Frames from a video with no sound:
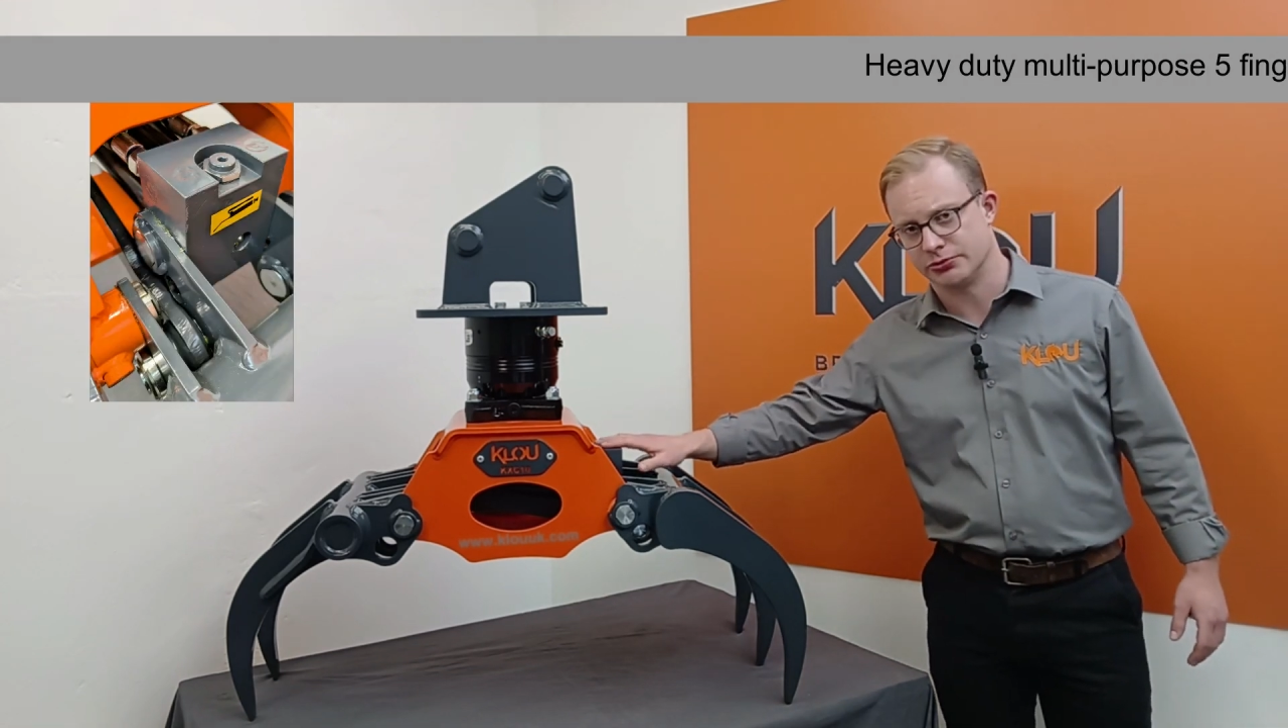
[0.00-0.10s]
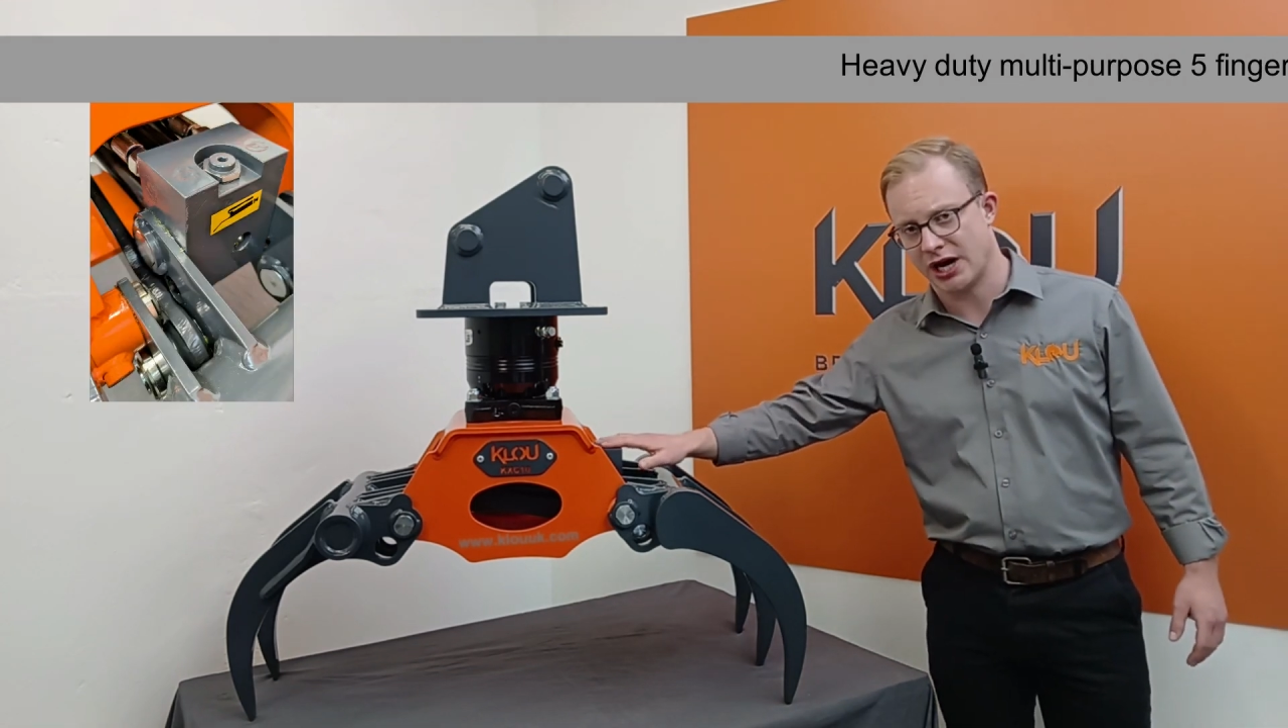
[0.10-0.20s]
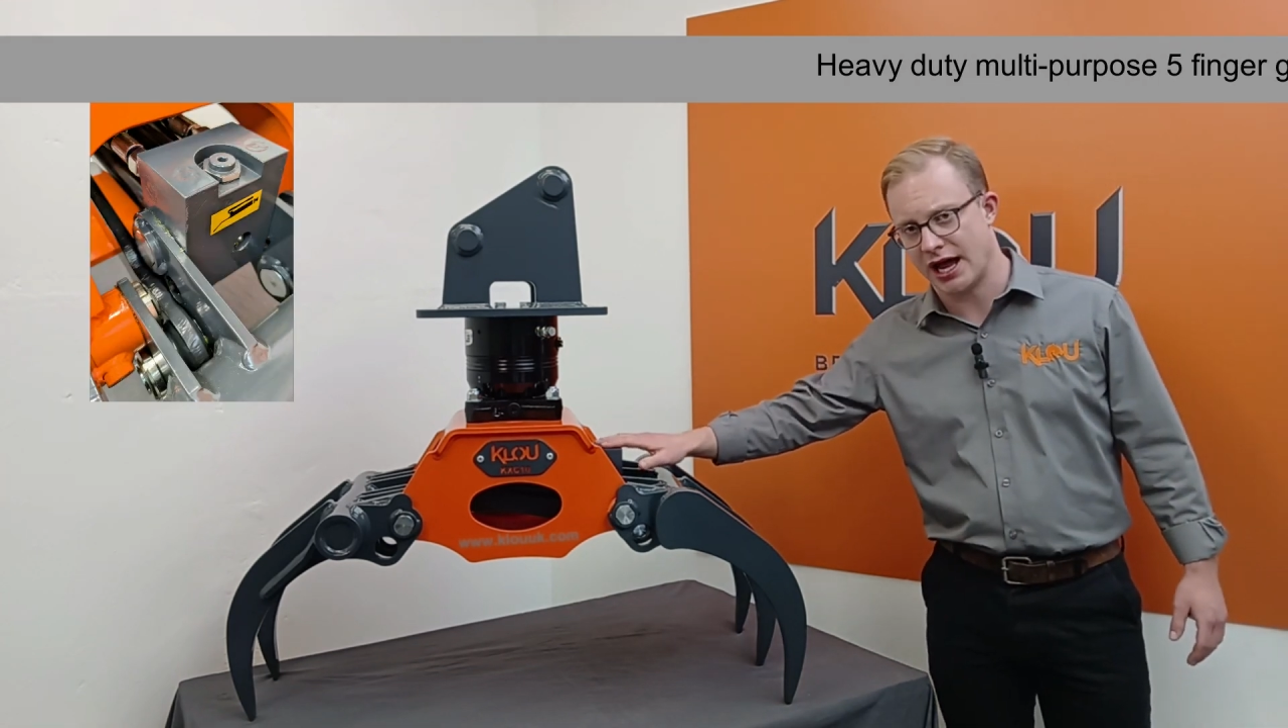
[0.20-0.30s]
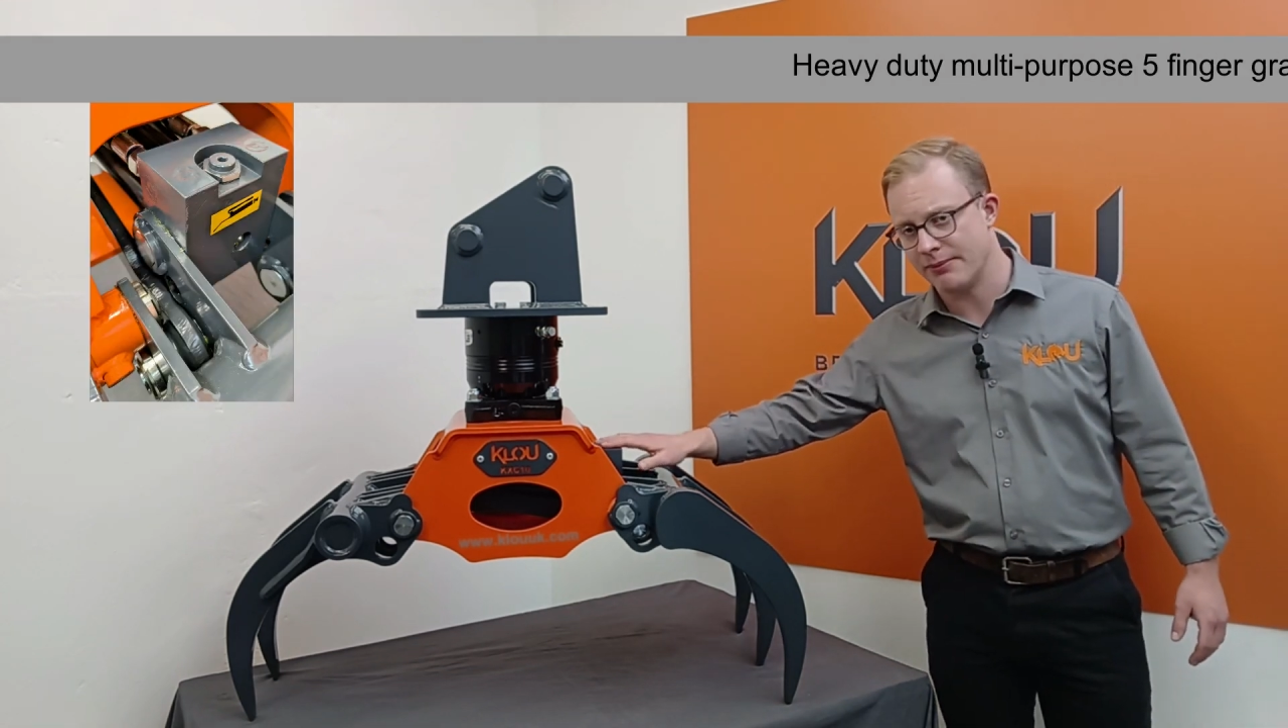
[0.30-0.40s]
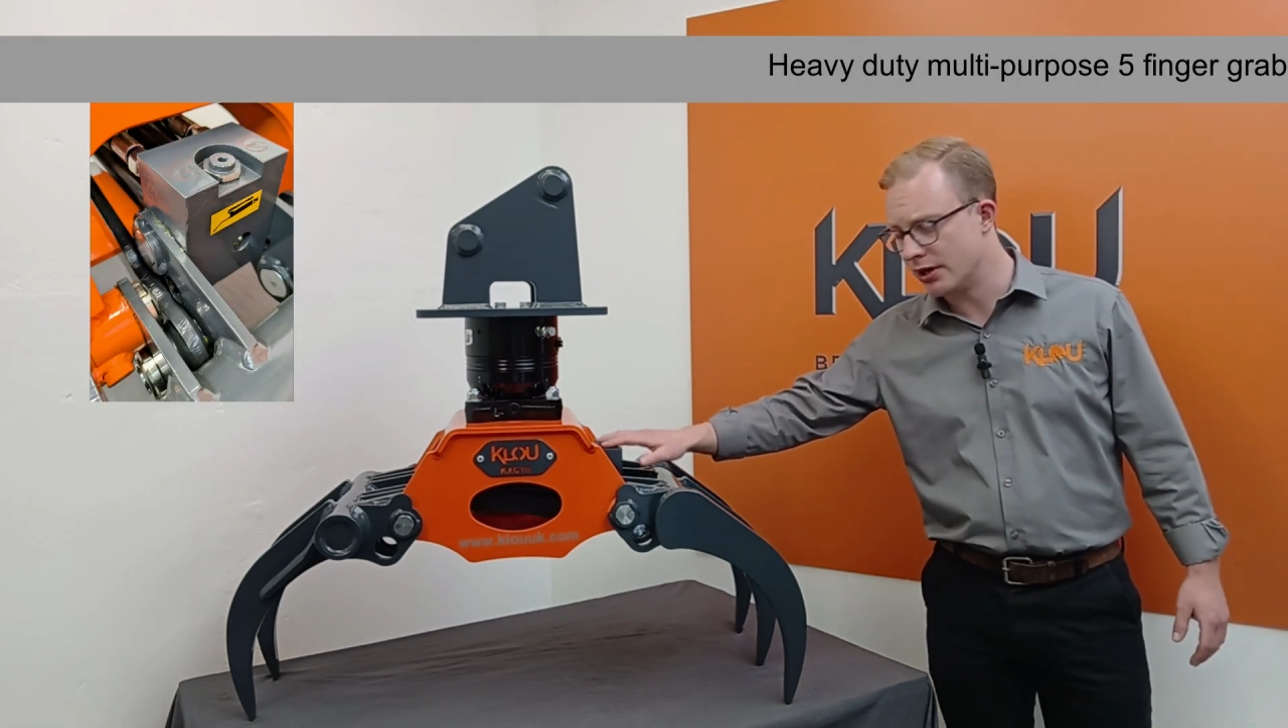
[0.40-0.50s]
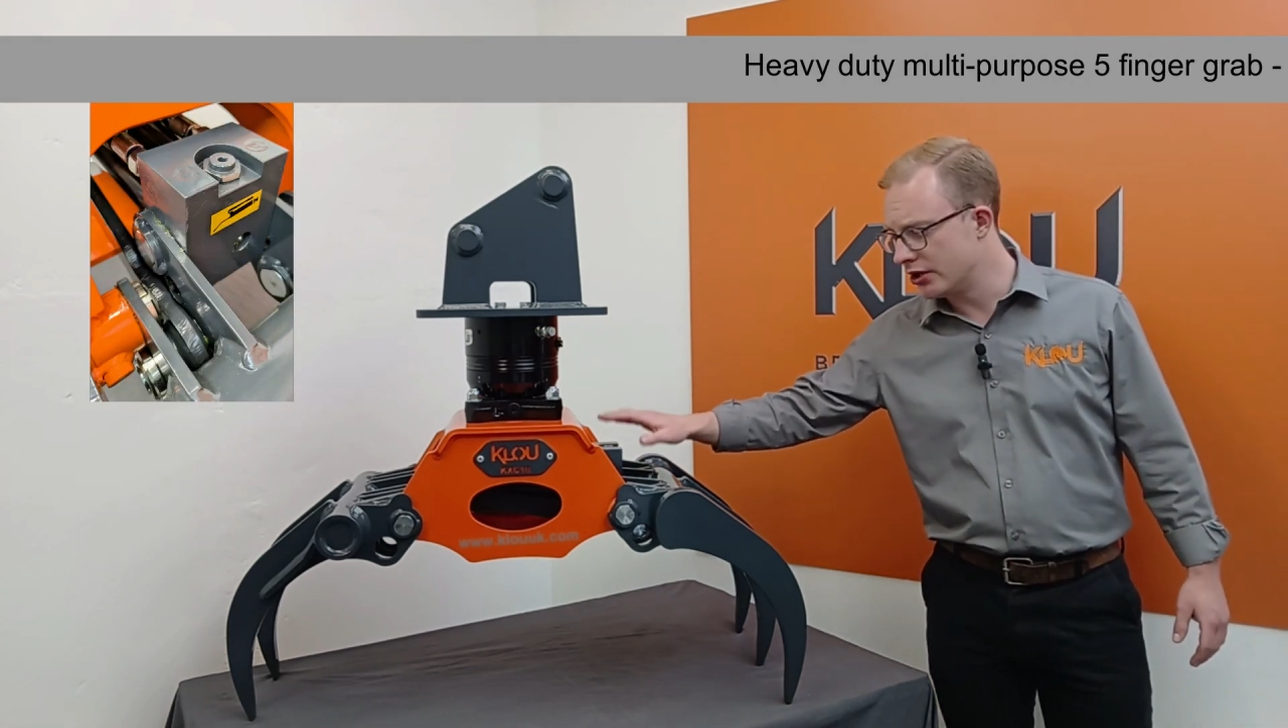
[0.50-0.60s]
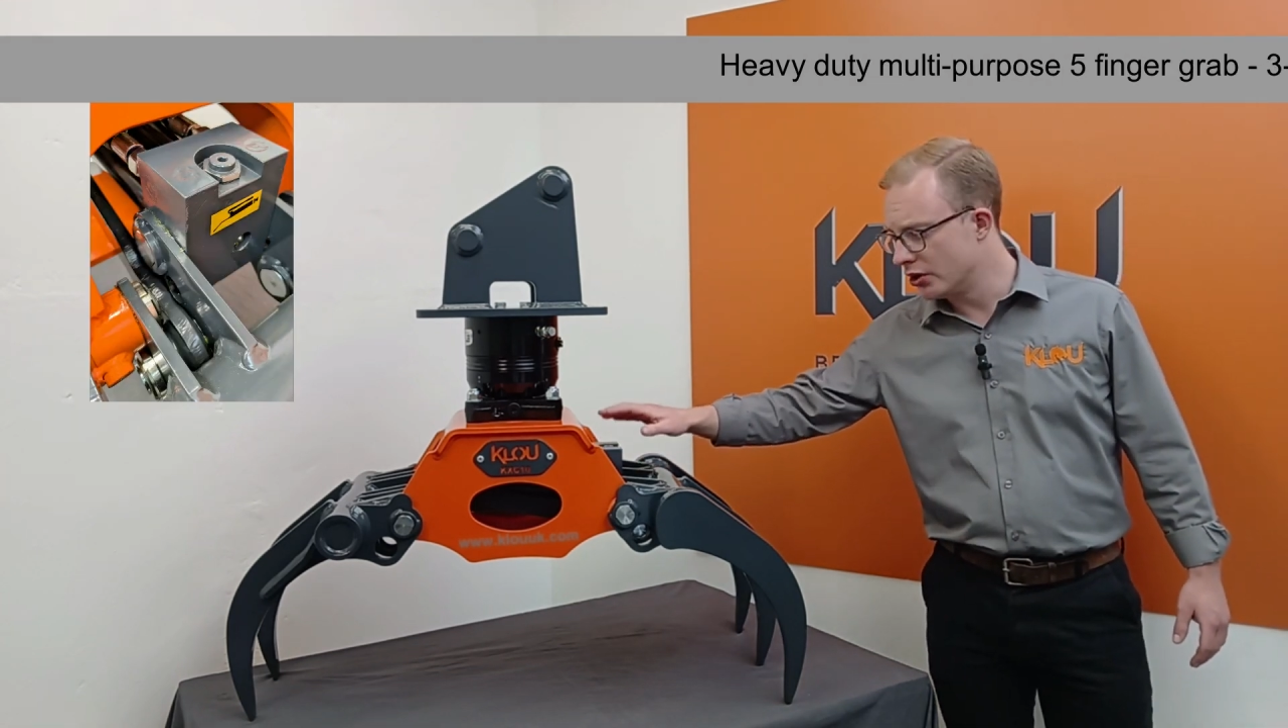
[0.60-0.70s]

ram